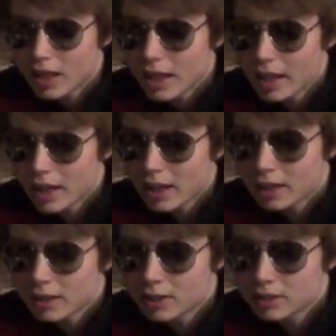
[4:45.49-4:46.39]

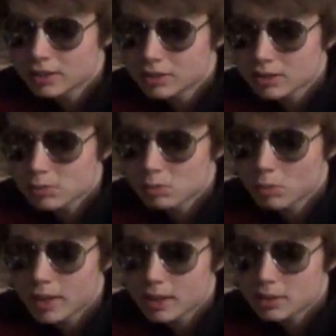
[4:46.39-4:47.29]
and
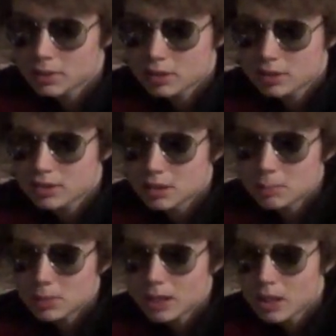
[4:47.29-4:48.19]
when you see
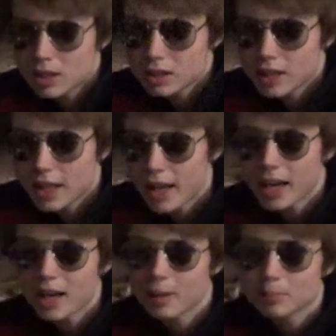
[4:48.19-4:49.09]
me on the
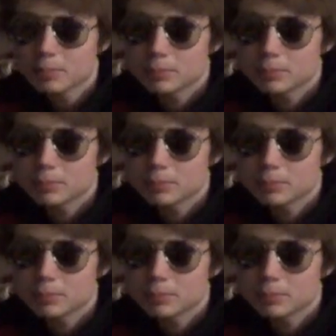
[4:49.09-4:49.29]
app,